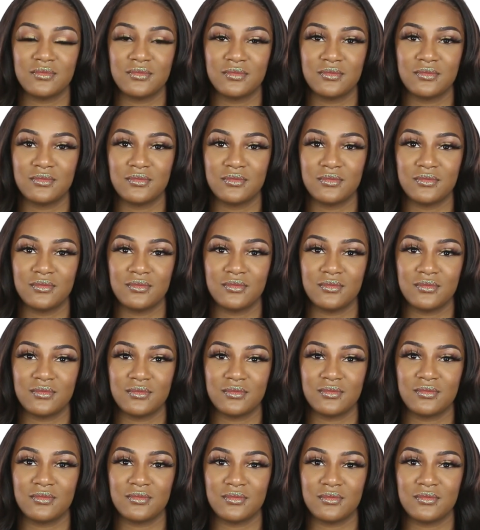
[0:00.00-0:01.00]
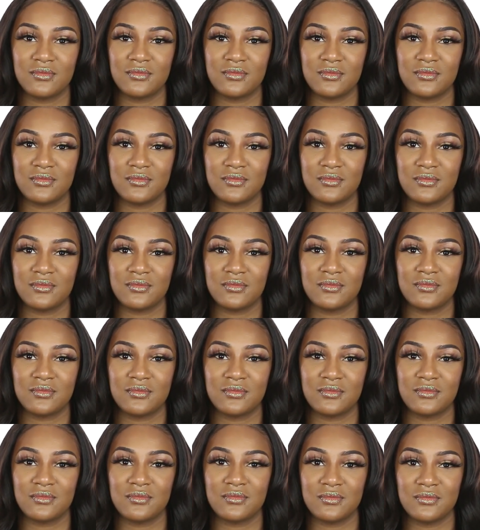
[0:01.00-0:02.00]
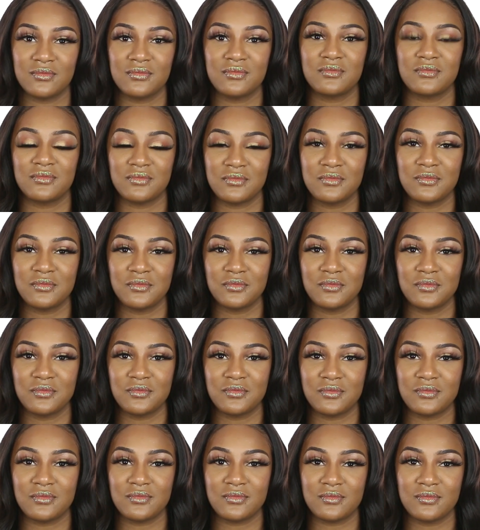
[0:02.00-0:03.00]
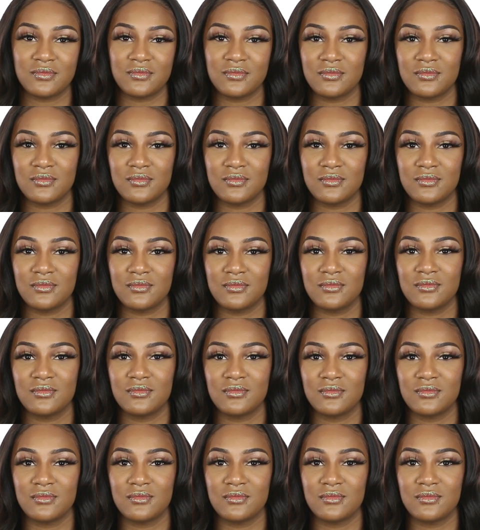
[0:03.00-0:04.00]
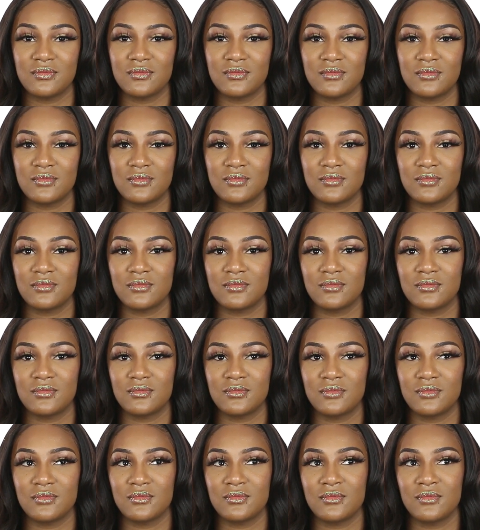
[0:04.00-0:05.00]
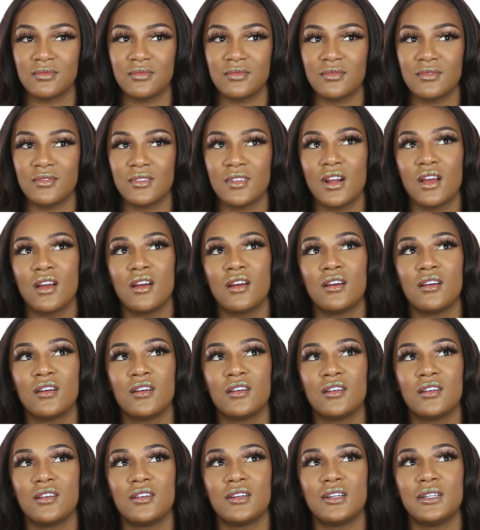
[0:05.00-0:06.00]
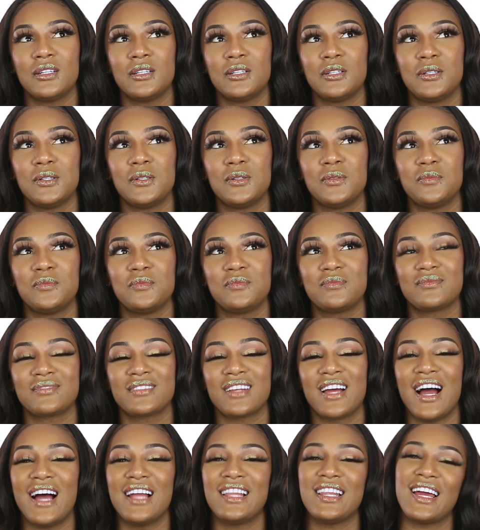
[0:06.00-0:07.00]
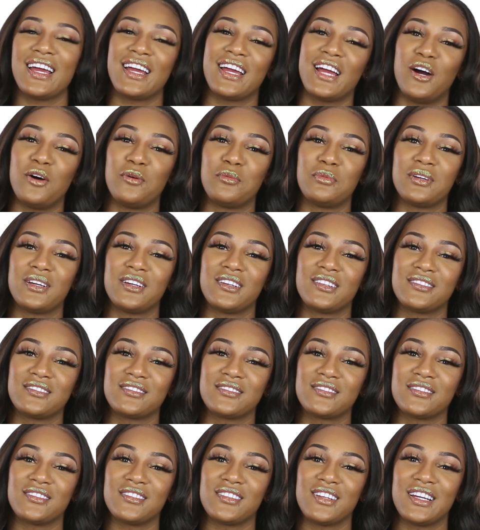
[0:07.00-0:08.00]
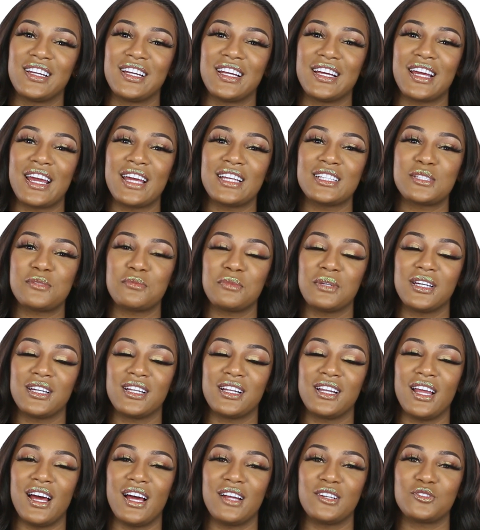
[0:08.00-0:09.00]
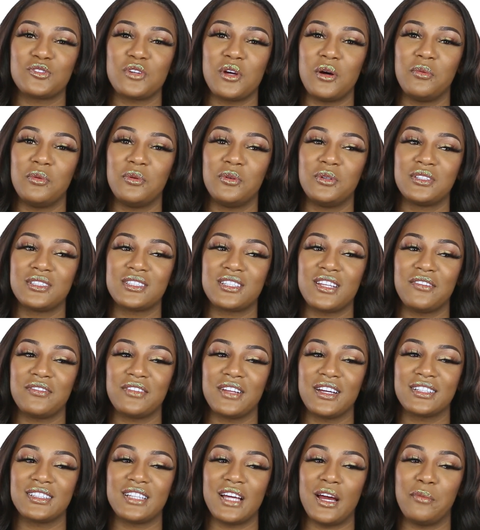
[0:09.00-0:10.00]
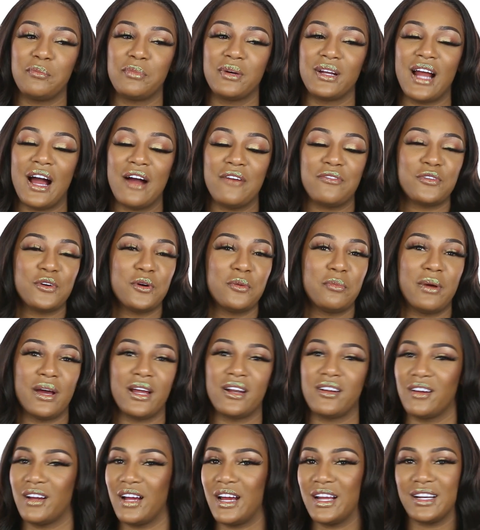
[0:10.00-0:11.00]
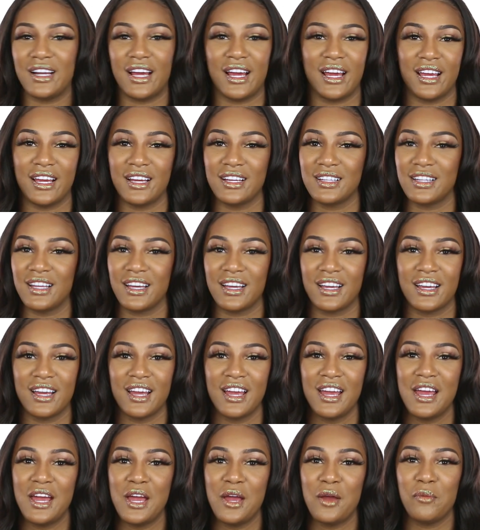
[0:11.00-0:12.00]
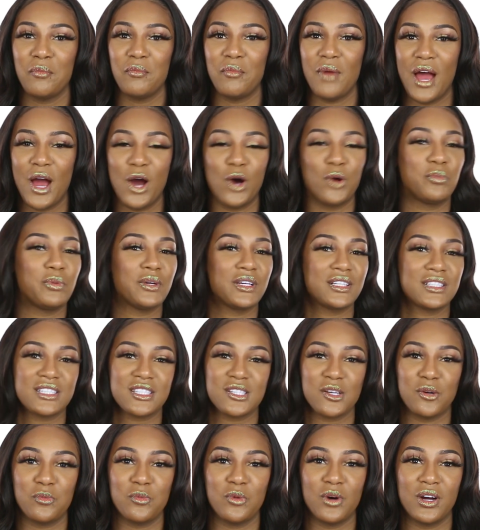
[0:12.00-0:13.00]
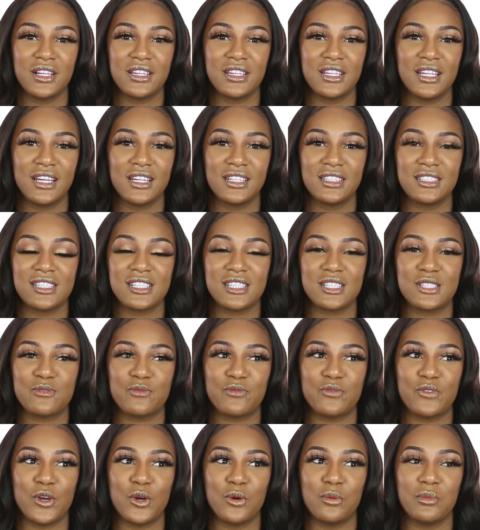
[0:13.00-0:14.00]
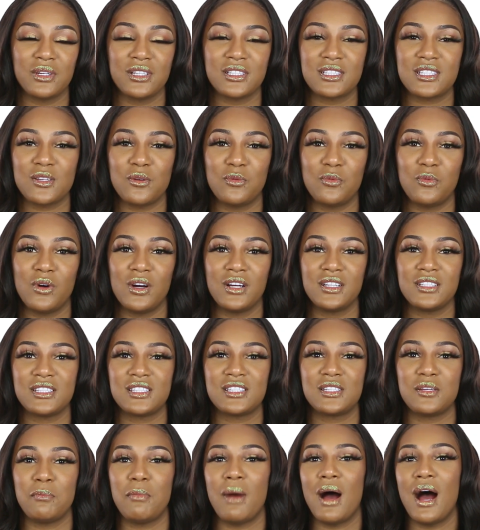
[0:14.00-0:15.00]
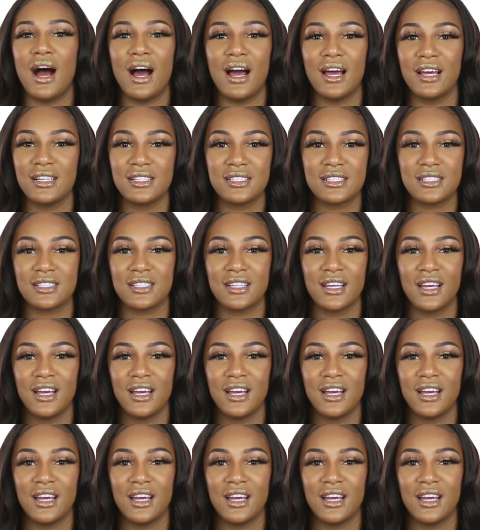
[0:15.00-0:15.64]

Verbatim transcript: Mm-hmm. You have to decide whether you film this situation going on, mm-hmm. or help. I like helping. And it gets me in a lot of trouble and stuff like that. But I feel better at night. Like, helping someone than just filming someone's demise.